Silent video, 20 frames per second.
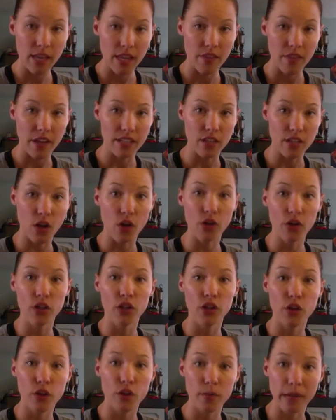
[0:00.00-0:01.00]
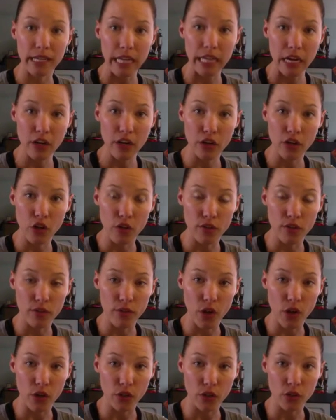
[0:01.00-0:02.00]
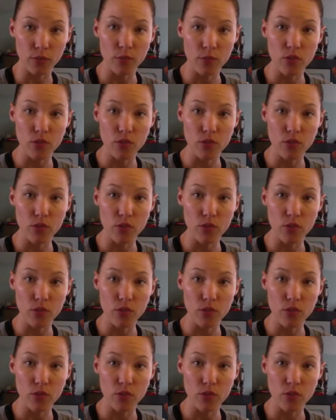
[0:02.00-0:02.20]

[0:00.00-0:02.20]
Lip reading: that's all going to go to my carryover volume.